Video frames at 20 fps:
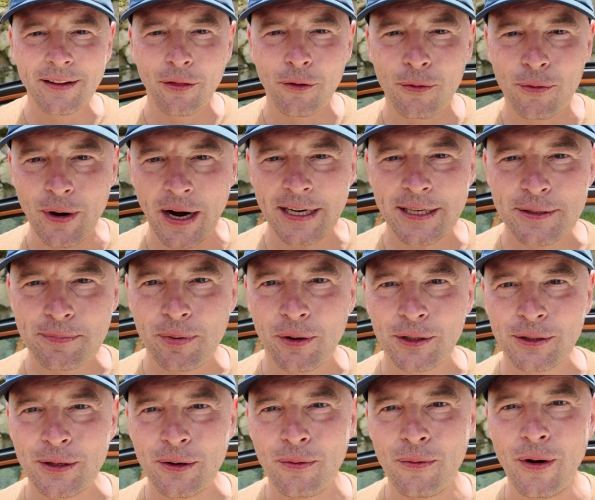in the right
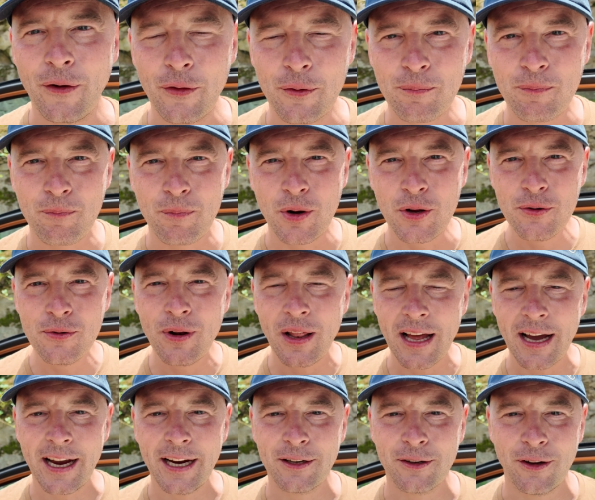spot when the blue
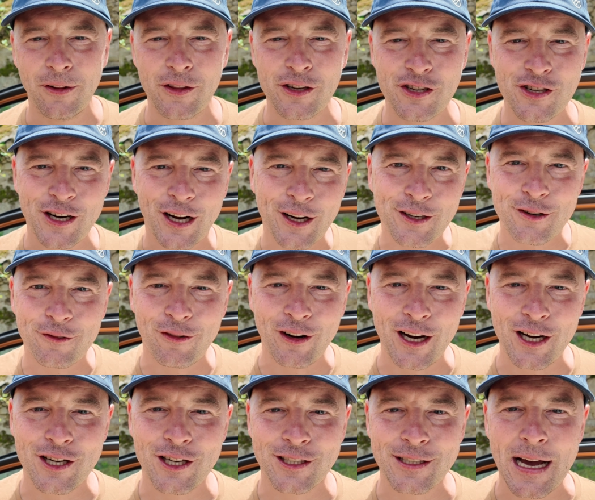light on the charger
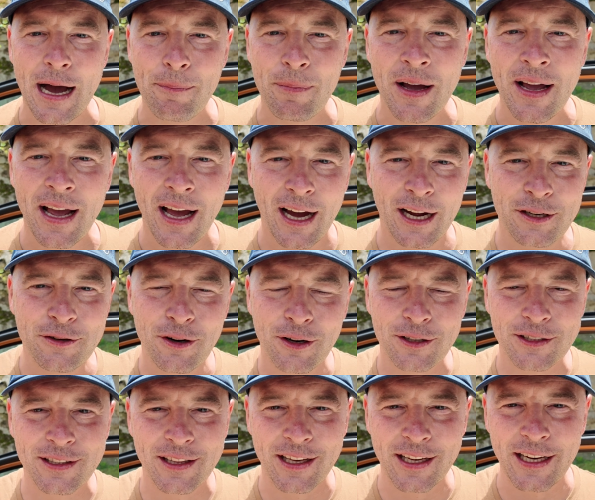flashes up and
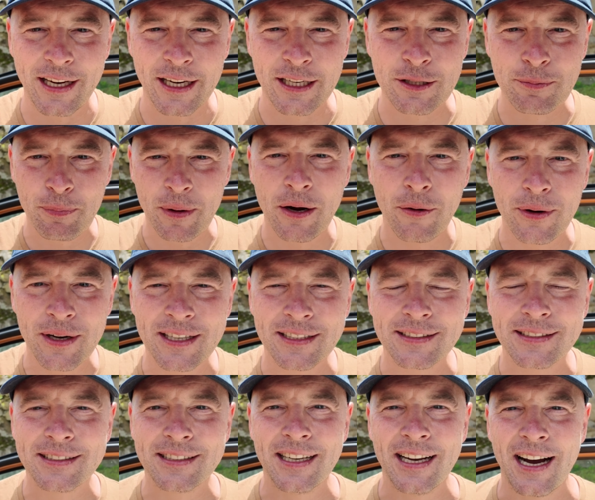you're the
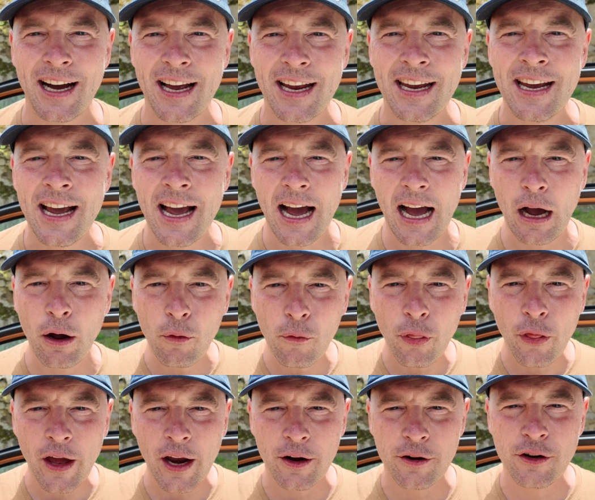experienced guy
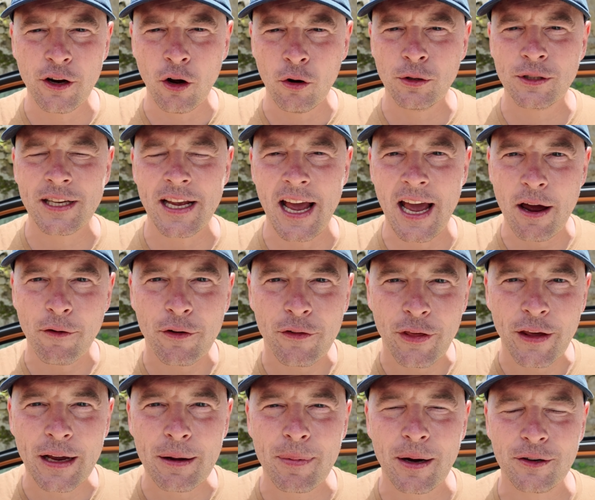out there, knows
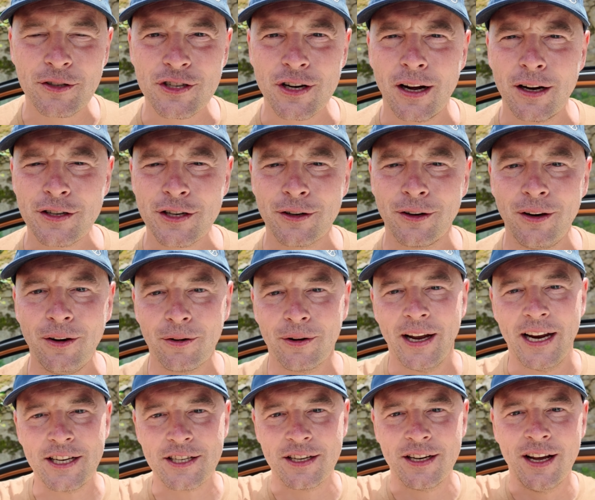everything about charging on
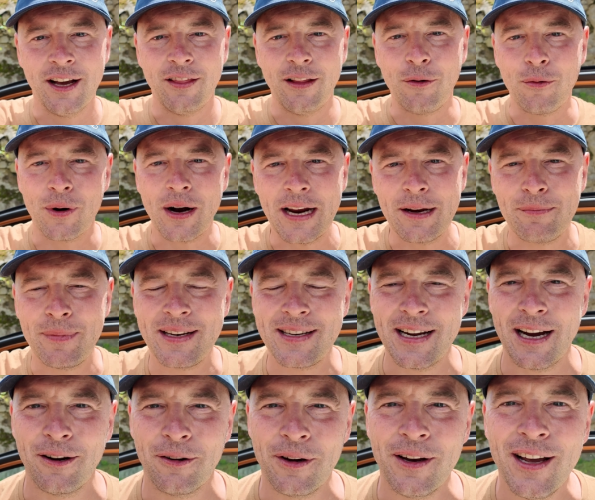location? Then write me
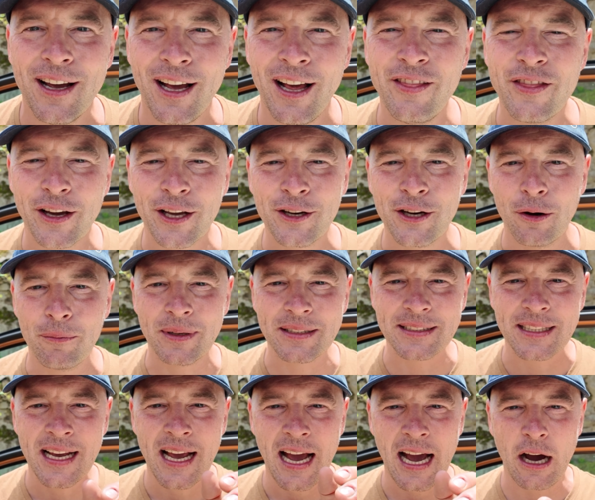down in the
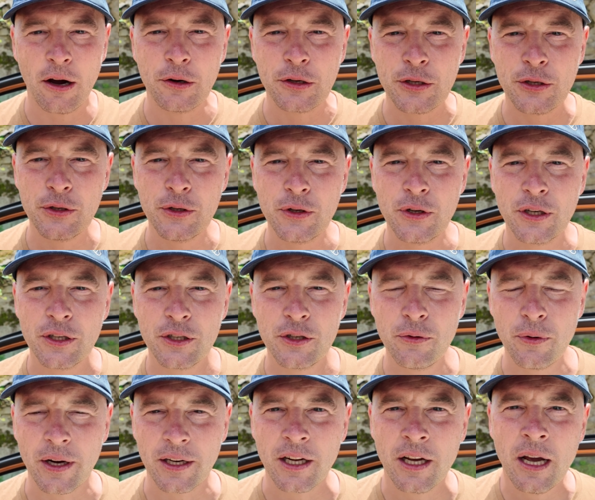comments how to
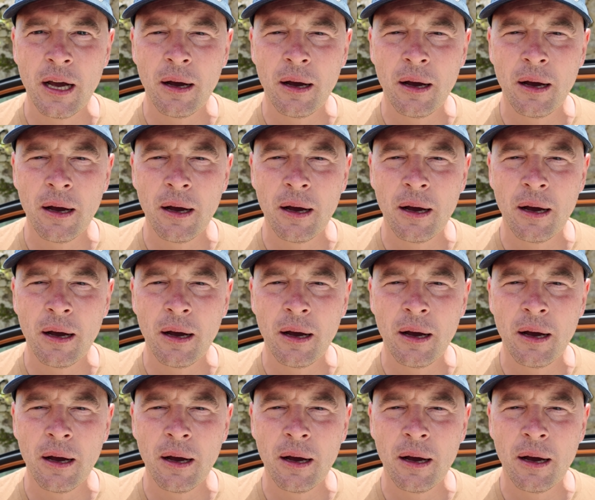do it.